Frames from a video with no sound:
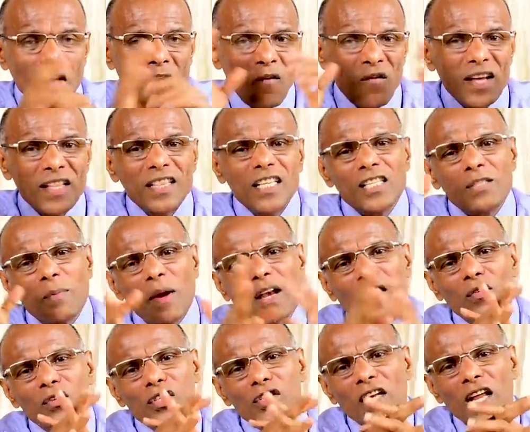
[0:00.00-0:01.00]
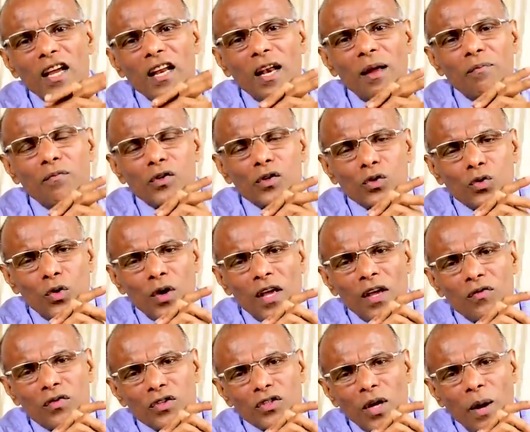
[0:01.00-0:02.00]
When this matter was taken up for
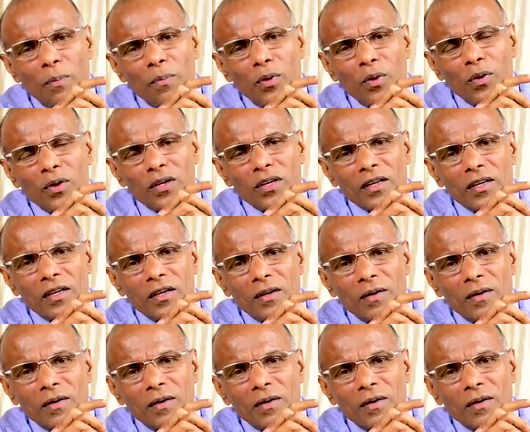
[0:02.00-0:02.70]
support,